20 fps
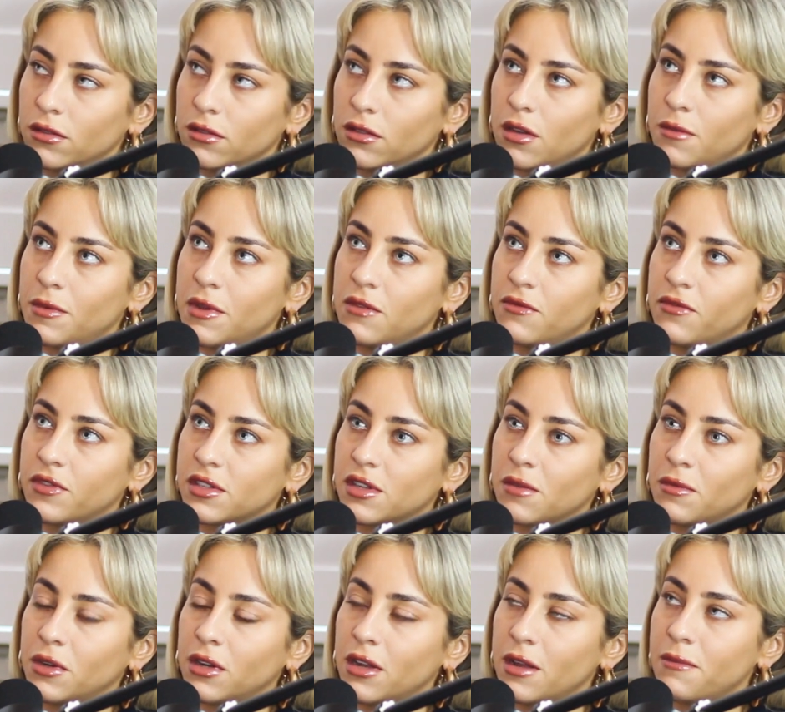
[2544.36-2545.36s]
I mean, for
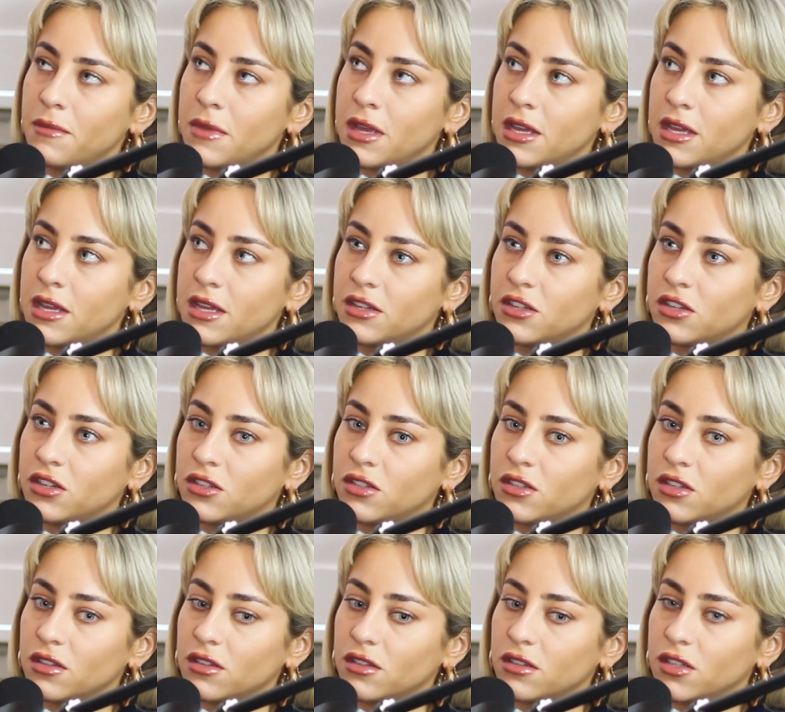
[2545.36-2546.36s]
someone like me, it's
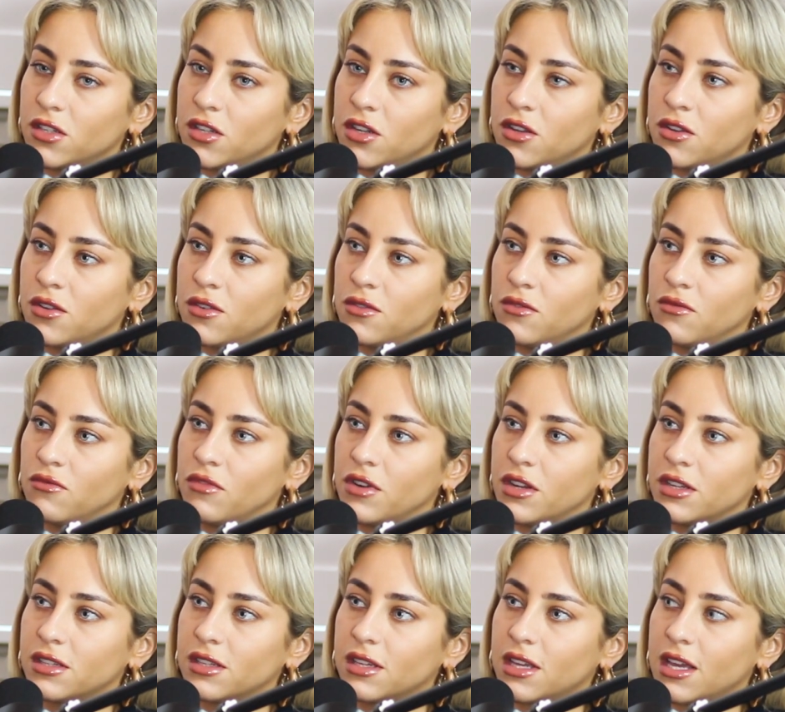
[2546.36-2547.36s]
just too
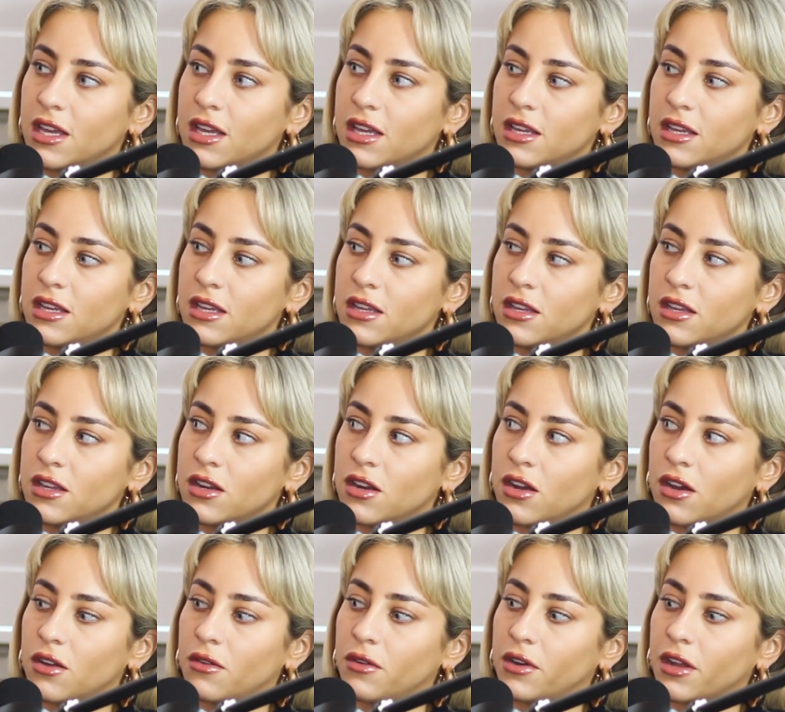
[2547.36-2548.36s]
risky, you
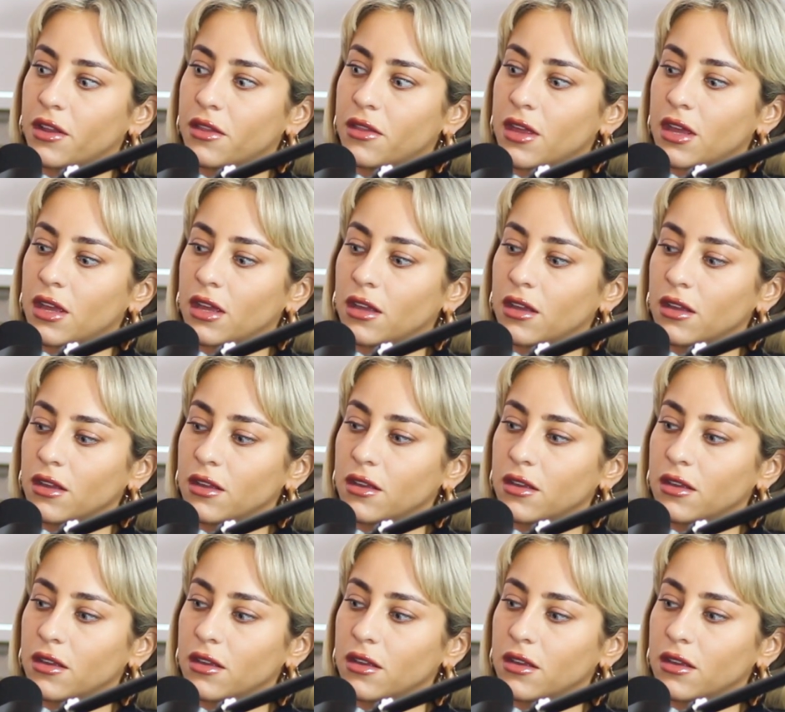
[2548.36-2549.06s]
know, and I think,